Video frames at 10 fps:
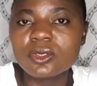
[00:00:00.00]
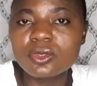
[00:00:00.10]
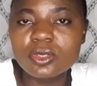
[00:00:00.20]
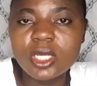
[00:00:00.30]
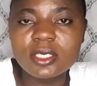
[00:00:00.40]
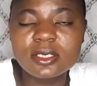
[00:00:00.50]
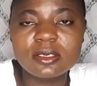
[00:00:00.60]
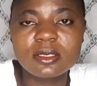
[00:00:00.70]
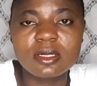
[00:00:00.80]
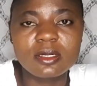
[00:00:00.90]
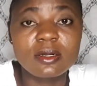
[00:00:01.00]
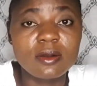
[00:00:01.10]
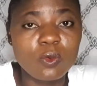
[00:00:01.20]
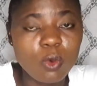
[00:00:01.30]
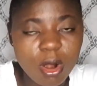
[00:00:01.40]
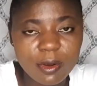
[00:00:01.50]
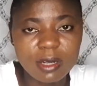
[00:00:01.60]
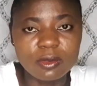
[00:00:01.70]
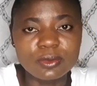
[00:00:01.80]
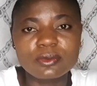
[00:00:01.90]
do not
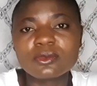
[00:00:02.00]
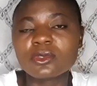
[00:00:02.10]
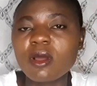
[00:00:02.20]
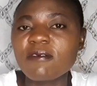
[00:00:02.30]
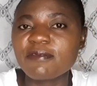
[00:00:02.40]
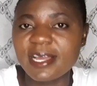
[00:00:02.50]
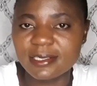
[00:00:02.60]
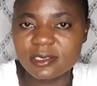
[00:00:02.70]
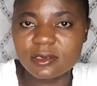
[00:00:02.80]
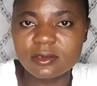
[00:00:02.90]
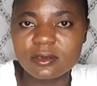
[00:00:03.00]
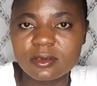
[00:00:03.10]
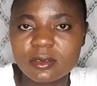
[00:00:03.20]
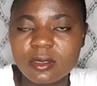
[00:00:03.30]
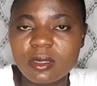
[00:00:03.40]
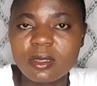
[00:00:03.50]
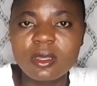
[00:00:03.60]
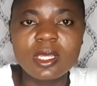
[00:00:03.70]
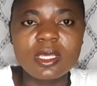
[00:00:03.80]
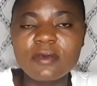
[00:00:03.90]
quarrel, do not fight.
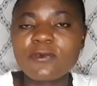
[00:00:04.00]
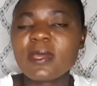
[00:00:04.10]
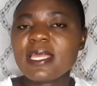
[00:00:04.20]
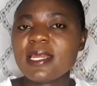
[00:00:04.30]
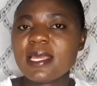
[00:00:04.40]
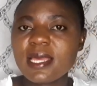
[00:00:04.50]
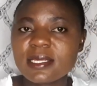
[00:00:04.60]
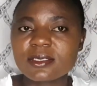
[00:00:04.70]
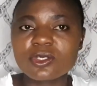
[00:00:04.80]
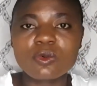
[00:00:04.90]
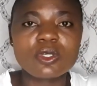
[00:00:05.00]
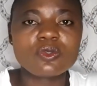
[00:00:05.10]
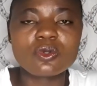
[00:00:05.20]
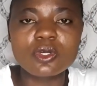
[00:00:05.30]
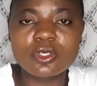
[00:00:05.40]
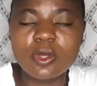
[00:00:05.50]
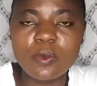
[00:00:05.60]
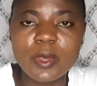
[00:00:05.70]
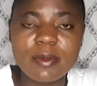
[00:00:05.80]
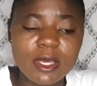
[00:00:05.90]
If you are in a haste, you want to go
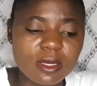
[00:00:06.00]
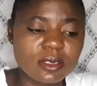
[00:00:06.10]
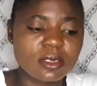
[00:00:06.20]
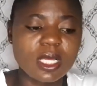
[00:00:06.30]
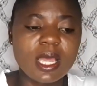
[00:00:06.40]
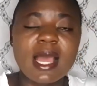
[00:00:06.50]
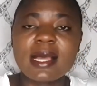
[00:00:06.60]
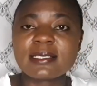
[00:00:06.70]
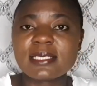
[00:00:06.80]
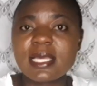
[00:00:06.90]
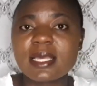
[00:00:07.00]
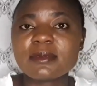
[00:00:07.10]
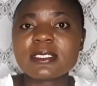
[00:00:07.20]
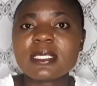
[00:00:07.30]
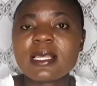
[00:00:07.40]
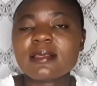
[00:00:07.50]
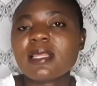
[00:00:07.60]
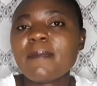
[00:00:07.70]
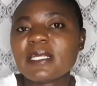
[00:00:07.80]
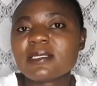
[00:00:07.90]
somewhere, because at times
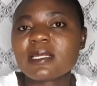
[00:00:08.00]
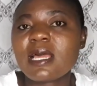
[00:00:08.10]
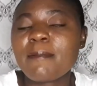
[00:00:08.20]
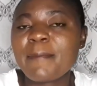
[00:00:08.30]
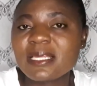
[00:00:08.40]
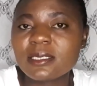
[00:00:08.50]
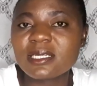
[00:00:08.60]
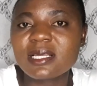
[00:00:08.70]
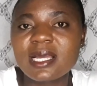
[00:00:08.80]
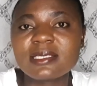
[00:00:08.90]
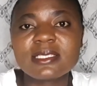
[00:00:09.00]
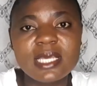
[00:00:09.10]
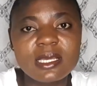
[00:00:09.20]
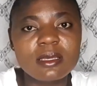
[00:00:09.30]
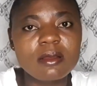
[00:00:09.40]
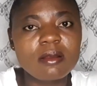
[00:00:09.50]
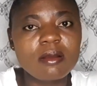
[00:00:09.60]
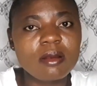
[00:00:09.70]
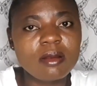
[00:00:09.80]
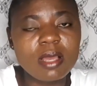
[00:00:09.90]
that particular pending can take
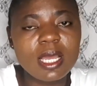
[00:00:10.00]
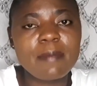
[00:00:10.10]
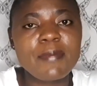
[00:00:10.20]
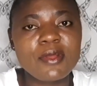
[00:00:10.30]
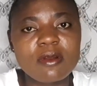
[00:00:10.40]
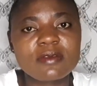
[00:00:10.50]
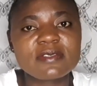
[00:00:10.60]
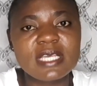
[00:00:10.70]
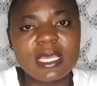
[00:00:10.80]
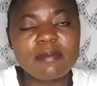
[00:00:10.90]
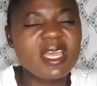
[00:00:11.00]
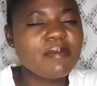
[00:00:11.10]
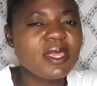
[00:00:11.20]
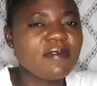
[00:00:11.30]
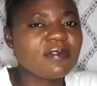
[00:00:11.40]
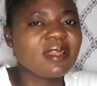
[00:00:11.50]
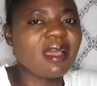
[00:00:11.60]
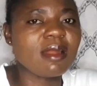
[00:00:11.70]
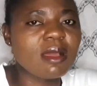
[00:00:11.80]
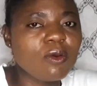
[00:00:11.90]
longer period of time, maybe even
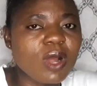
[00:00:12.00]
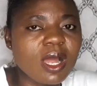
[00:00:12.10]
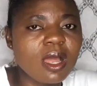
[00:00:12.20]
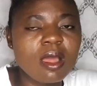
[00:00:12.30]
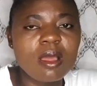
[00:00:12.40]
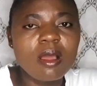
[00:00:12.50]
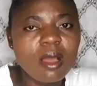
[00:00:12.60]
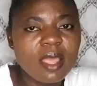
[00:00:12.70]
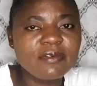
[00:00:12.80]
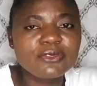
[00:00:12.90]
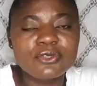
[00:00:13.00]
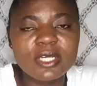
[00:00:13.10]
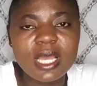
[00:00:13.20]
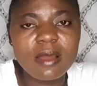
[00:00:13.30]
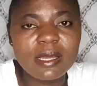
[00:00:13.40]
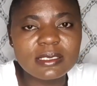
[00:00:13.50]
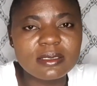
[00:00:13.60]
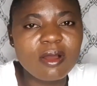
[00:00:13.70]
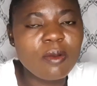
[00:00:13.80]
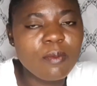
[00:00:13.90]
an hour or even 3 hours
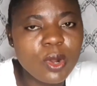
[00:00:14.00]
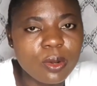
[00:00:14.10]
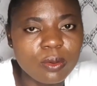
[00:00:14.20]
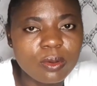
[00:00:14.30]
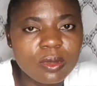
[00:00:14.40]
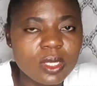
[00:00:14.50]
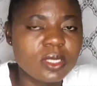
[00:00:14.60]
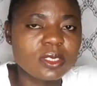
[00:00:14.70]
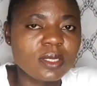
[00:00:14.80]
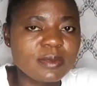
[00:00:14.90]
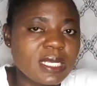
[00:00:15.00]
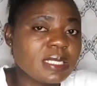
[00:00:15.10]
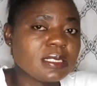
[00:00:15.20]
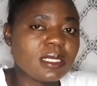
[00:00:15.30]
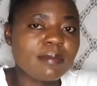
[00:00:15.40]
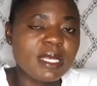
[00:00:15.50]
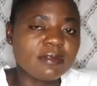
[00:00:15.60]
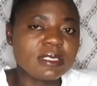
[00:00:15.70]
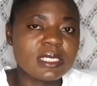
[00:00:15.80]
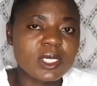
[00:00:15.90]
or more. Sometimes it might
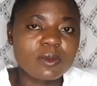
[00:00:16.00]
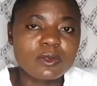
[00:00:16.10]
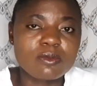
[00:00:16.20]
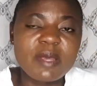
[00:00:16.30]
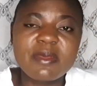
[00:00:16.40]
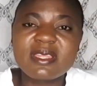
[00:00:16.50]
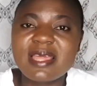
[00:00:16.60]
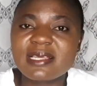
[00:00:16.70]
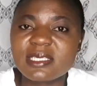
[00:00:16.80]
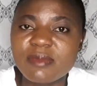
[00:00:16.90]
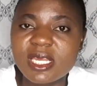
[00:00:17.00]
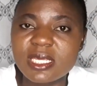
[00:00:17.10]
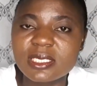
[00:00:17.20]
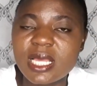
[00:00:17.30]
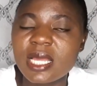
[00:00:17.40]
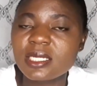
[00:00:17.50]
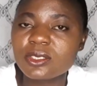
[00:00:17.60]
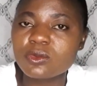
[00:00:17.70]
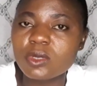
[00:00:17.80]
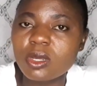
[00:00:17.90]
even take up to maybe 30 minutes and
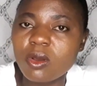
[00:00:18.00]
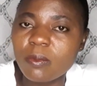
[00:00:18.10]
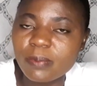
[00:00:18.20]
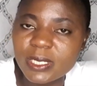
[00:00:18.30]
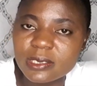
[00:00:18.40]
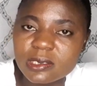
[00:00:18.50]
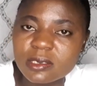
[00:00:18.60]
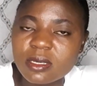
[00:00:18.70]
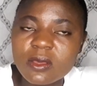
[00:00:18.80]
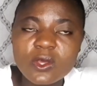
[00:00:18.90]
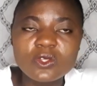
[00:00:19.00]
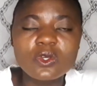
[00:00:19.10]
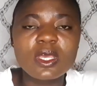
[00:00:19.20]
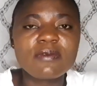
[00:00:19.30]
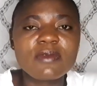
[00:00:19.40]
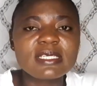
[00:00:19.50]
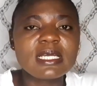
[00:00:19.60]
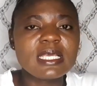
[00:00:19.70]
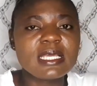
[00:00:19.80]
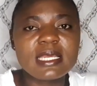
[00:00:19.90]
it will complete. So if you're
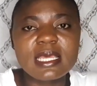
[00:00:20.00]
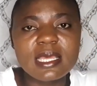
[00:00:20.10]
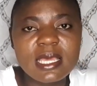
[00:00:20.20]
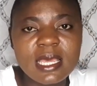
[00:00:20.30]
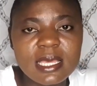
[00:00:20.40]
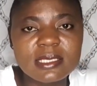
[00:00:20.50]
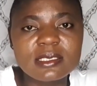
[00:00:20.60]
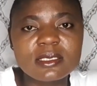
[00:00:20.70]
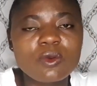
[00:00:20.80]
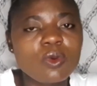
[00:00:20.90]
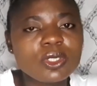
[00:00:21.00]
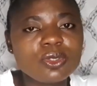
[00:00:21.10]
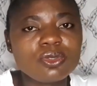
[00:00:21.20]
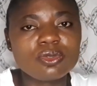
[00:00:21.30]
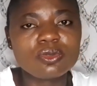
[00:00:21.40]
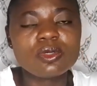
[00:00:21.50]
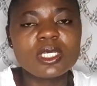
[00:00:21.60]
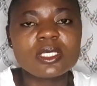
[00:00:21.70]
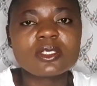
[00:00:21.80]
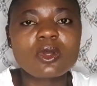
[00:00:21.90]
actually in a haste, what you should do
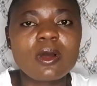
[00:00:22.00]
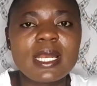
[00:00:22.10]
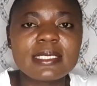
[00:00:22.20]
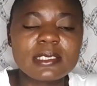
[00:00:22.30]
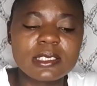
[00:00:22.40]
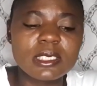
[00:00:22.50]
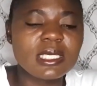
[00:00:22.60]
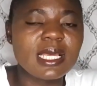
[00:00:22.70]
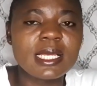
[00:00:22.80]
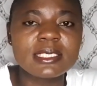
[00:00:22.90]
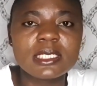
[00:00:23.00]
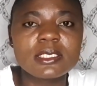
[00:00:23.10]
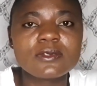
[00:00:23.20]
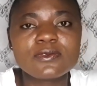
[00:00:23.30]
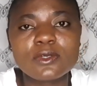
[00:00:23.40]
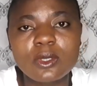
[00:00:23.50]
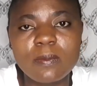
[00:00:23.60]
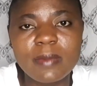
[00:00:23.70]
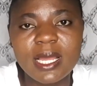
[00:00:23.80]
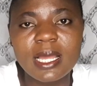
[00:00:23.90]
is collect the agent phone
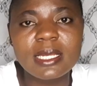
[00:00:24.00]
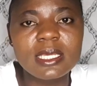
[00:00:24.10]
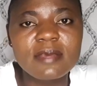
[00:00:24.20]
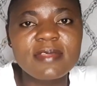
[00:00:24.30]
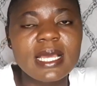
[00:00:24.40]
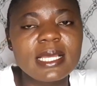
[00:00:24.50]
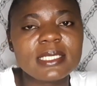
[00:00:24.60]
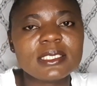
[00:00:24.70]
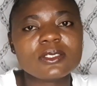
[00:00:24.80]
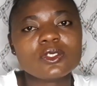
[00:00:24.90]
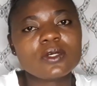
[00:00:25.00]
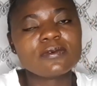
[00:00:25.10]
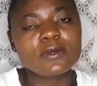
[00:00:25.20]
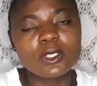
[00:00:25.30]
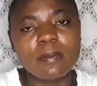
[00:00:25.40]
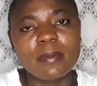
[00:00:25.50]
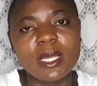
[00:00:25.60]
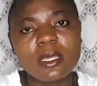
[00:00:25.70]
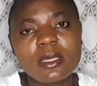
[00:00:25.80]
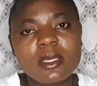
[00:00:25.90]
number and give that agent your phone
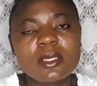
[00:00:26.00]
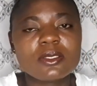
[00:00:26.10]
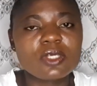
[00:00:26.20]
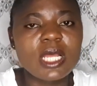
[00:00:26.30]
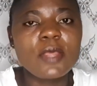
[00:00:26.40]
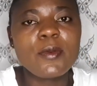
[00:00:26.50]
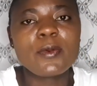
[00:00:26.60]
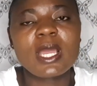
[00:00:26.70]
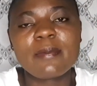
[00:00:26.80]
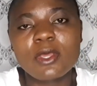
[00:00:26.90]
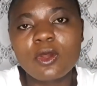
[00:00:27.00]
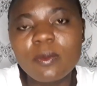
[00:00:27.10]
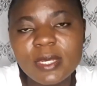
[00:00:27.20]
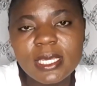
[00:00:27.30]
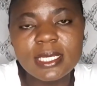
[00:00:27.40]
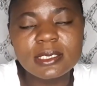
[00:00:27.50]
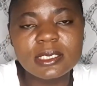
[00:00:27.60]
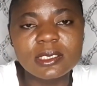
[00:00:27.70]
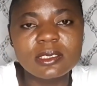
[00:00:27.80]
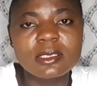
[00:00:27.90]
number so that you people can be
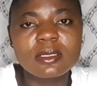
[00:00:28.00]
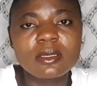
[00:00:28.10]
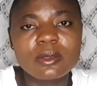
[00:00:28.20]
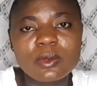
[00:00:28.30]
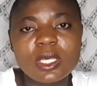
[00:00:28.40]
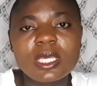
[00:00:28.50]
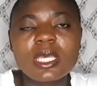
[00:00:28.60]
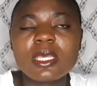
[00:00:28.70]
communicating. Okay,